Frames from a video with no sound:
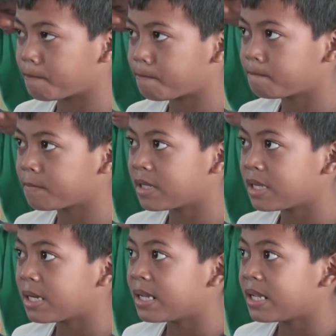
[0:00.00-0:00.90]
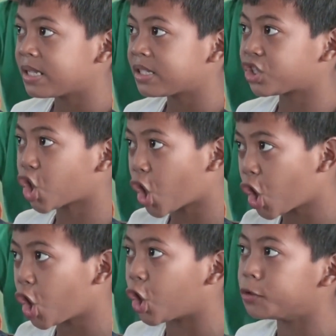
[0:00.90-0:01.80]
in junior high school
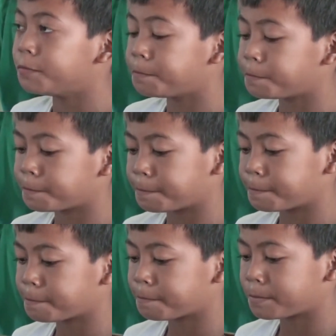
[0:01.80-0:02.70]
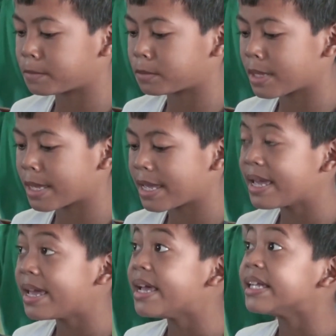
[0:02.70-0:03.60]
or JHS
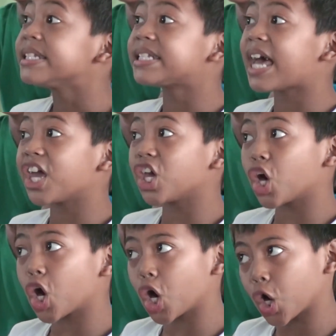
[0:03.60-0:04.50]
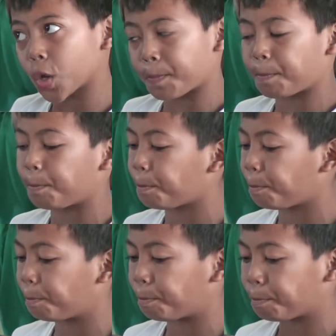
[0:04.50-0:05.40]
and senior high school or
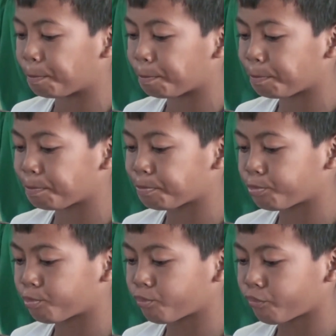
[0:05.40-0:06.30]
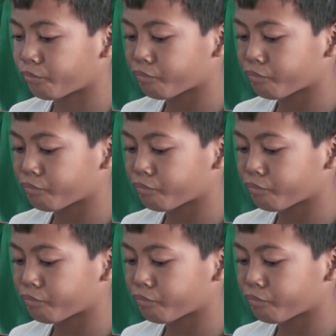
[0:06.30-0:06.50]
SHS.